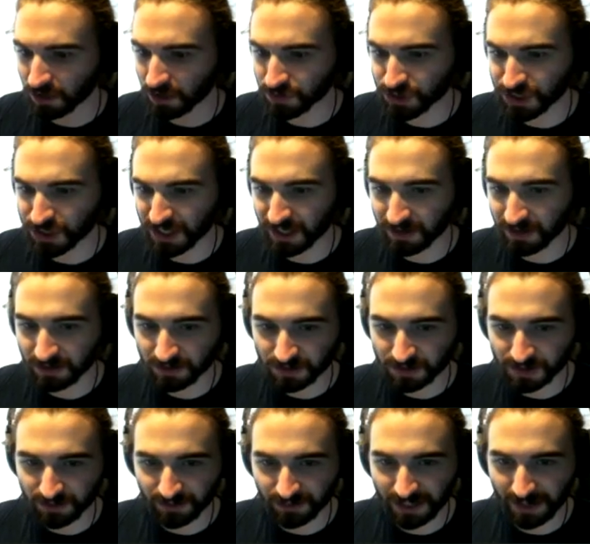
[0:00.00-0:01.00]
Oh shit,
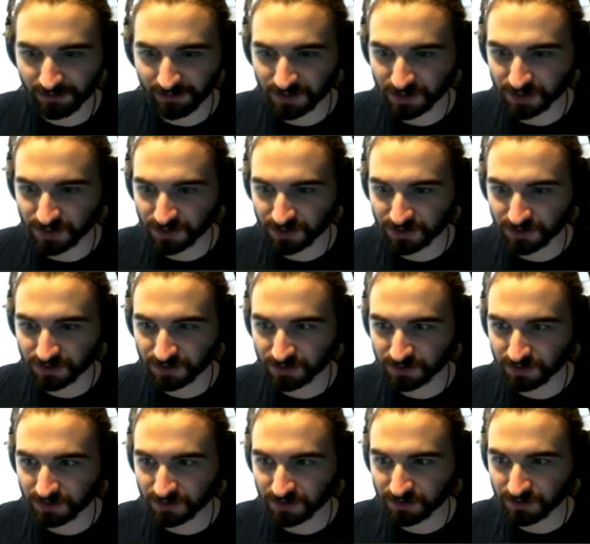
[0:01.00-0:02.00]
something happened to this.
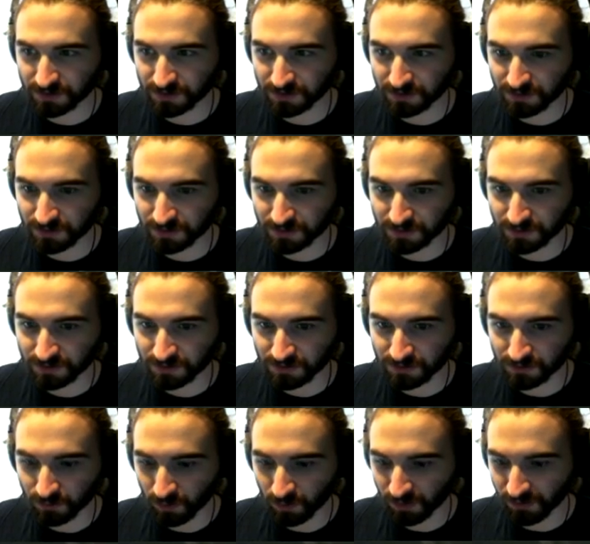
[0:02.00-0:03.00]

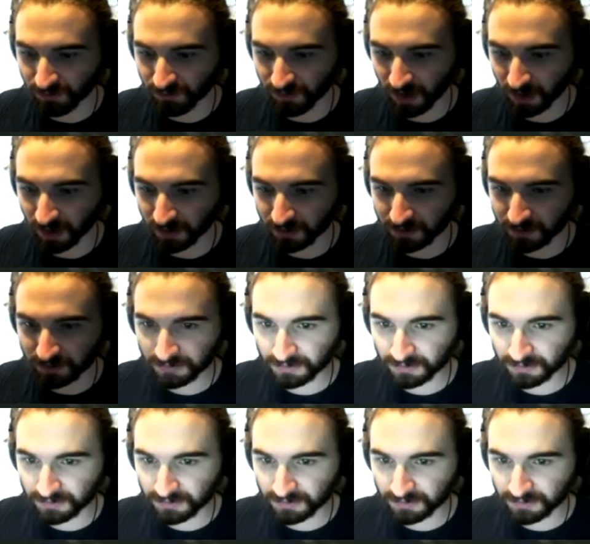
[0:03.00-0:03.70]
What the fuck?